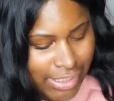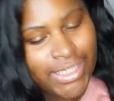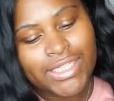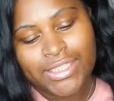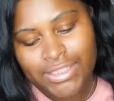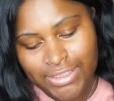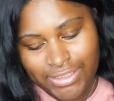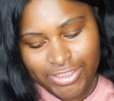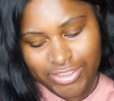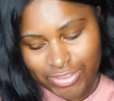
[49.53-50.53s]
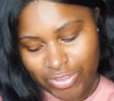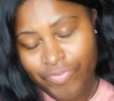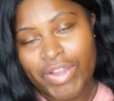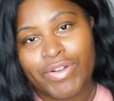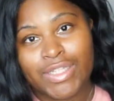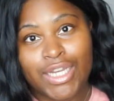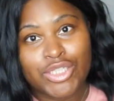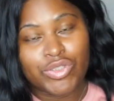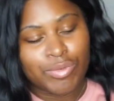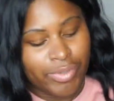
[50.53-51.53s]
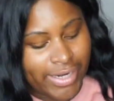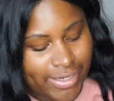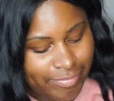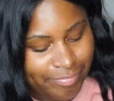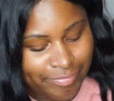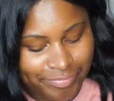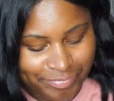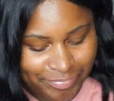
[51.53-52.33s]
my favorite luxury brand. Yeah.